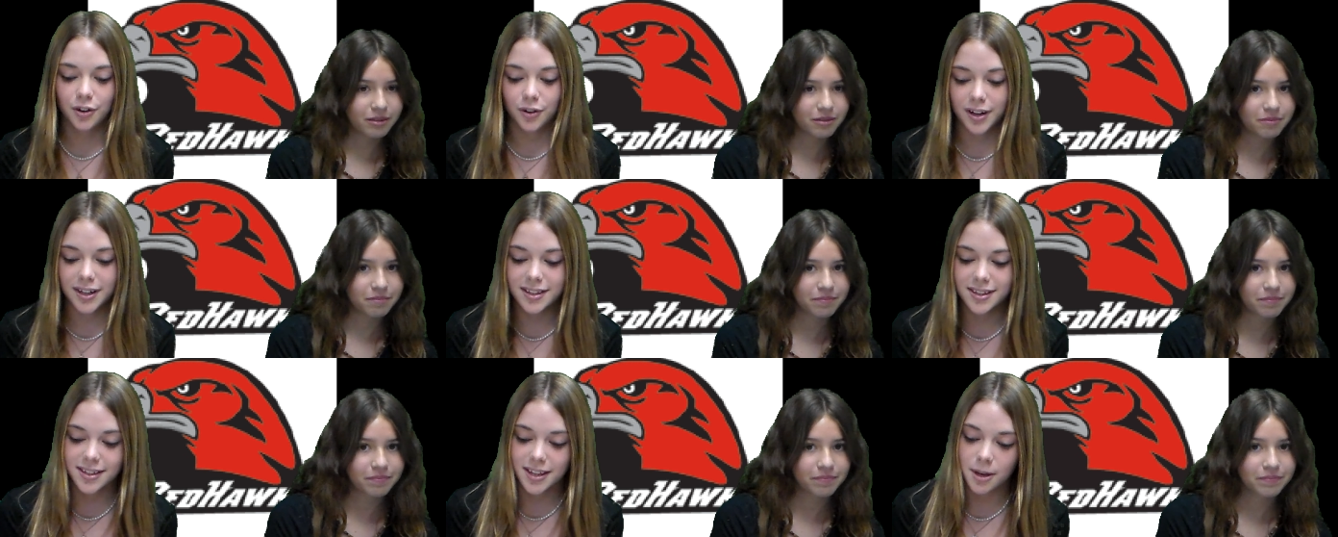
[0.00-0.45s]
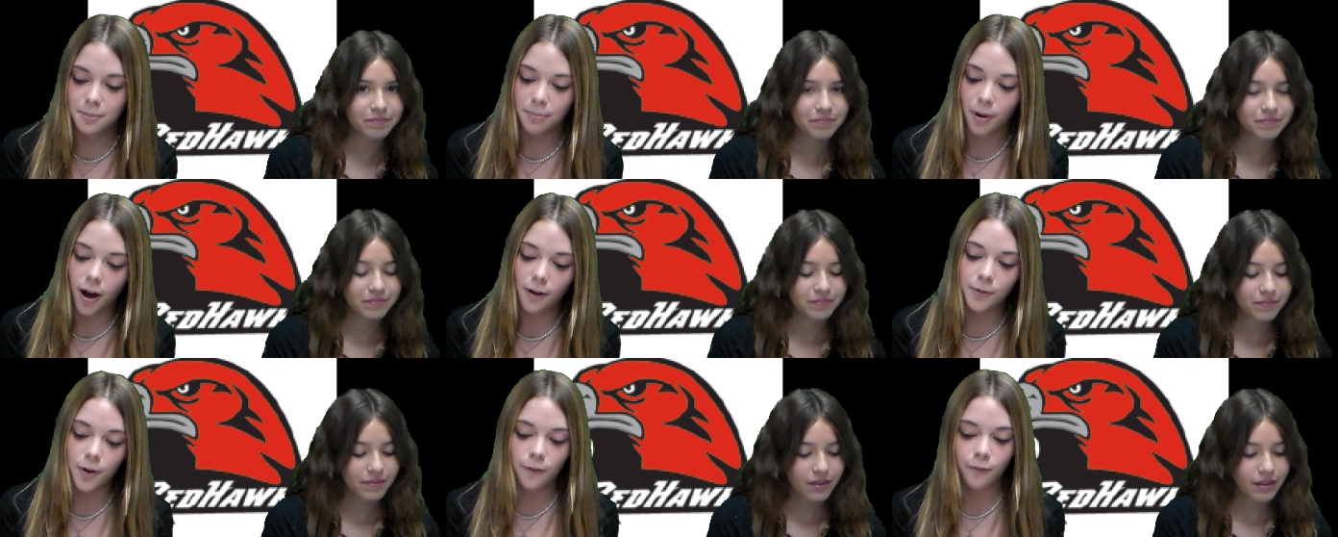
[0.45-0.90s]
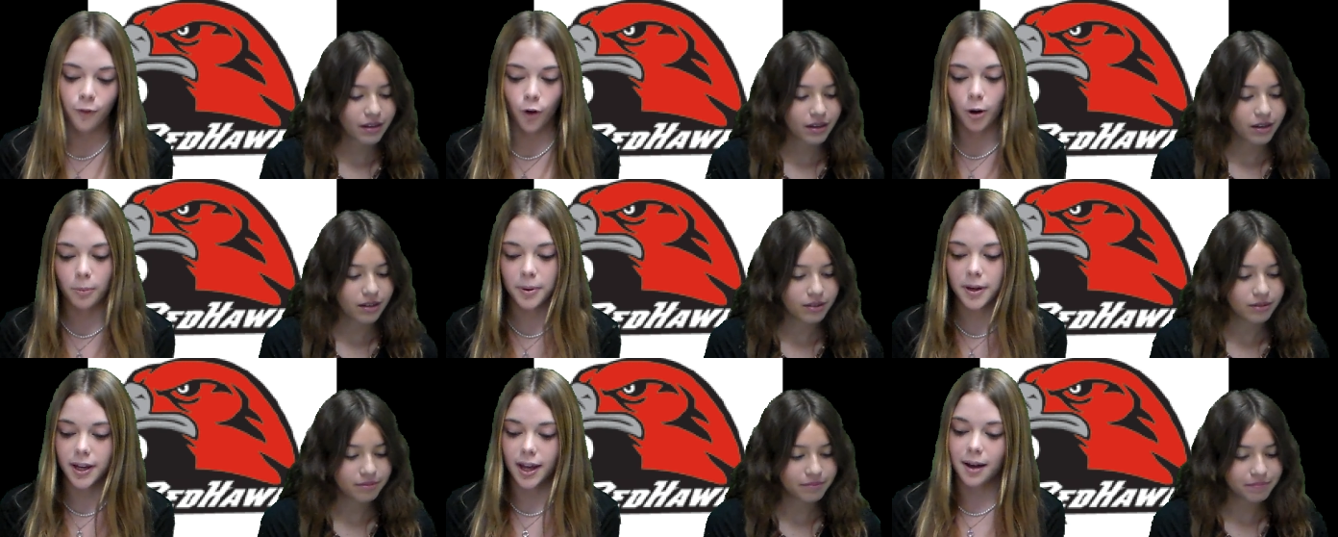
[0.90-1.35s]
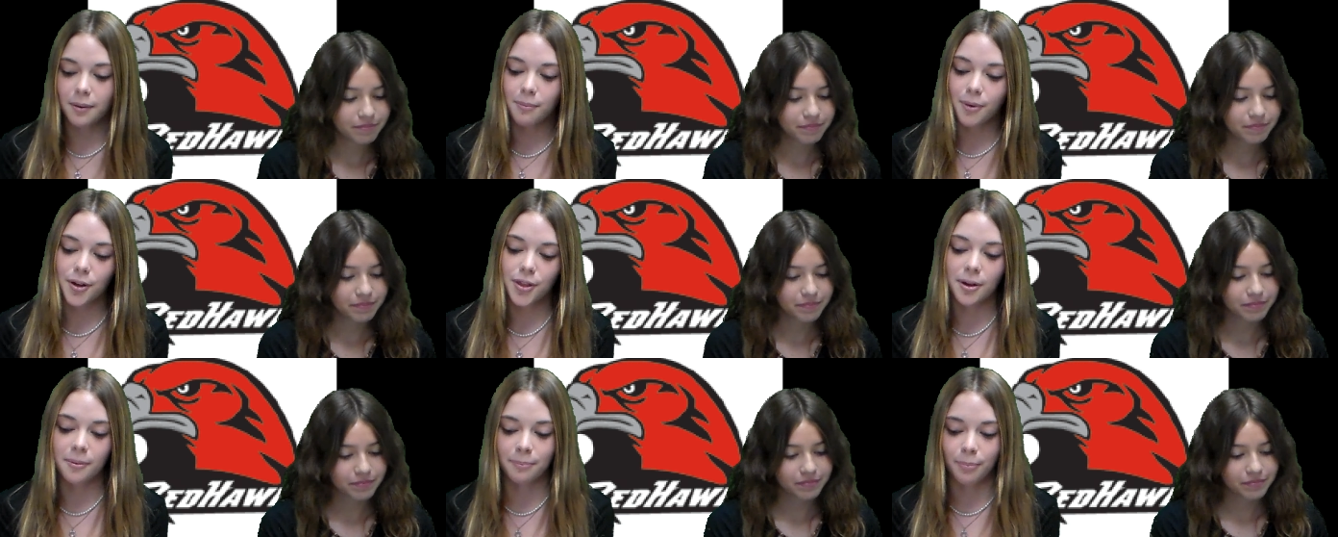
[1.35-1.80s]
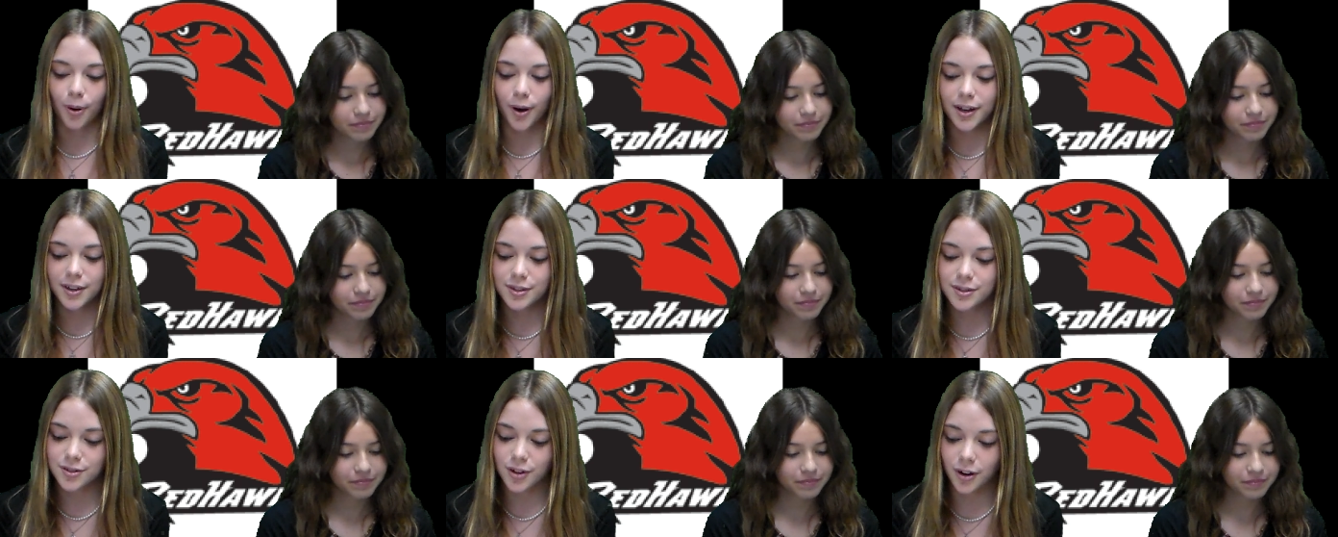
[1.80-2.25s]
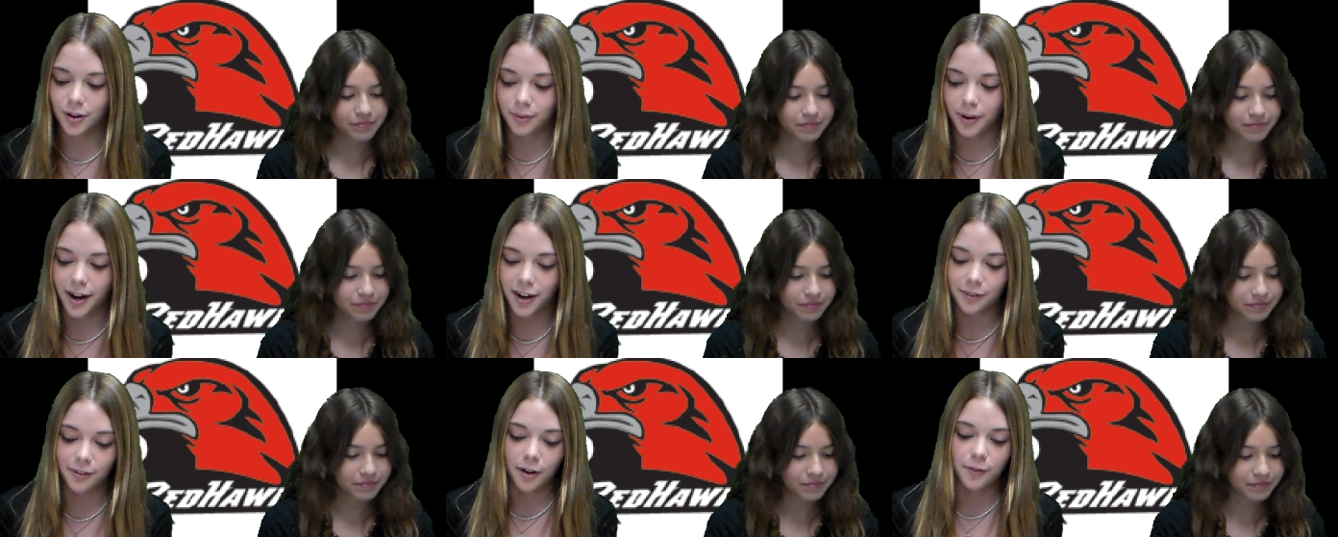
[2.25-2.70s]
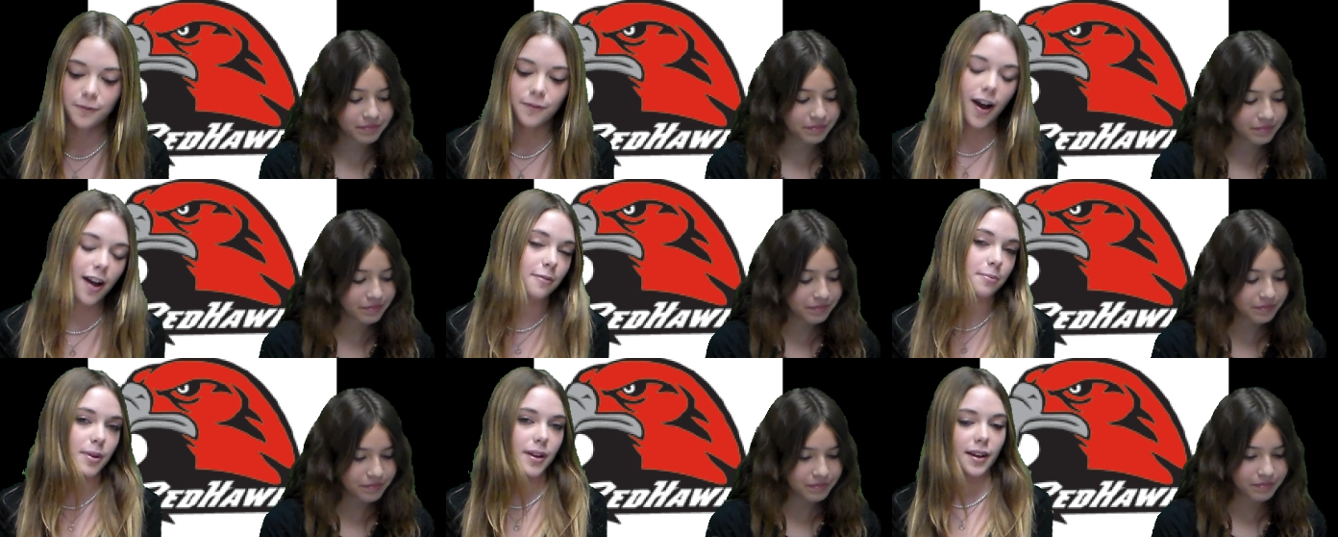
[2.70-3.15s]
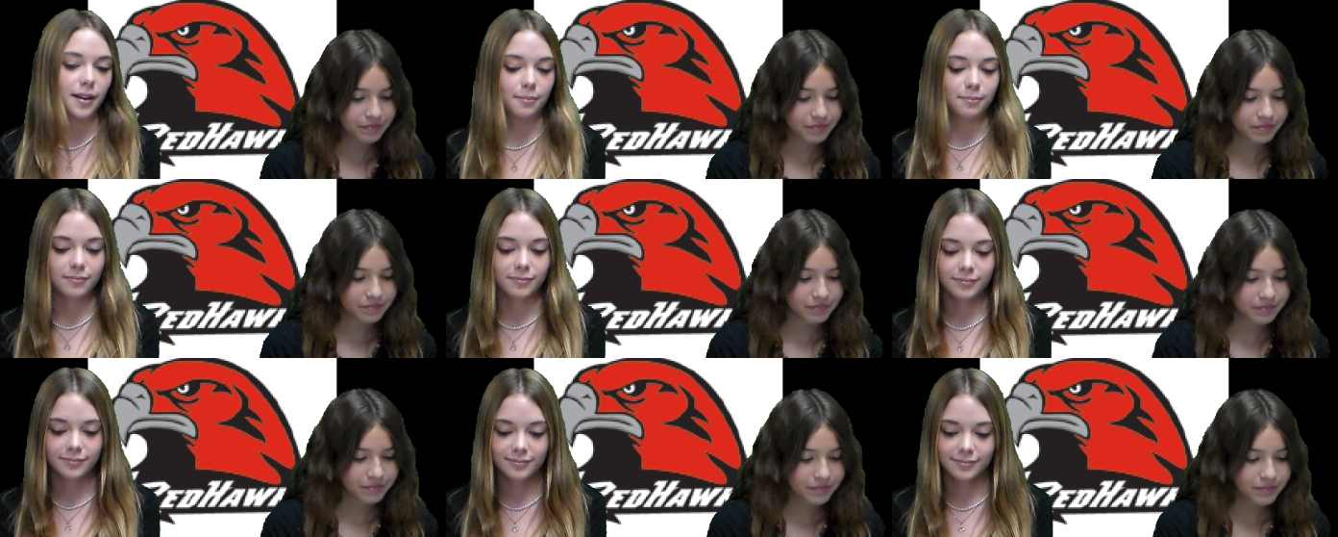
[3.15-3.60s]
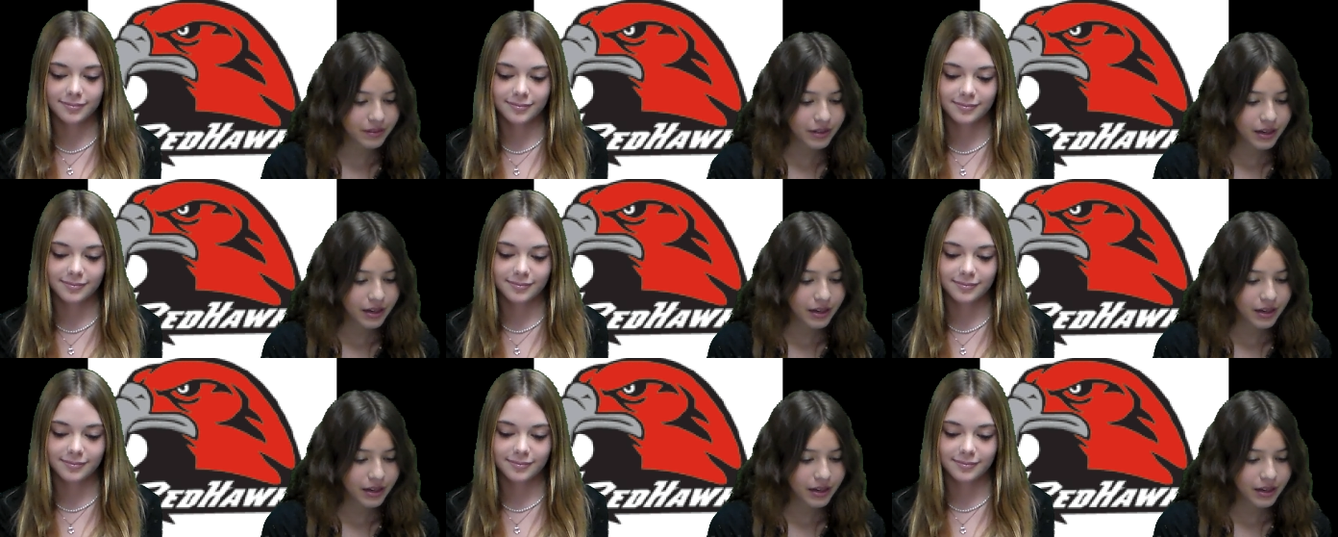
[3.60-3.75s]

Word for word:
Speaker 1: The grits tip off at 4 p.m. while the boys start right around 5 p.m.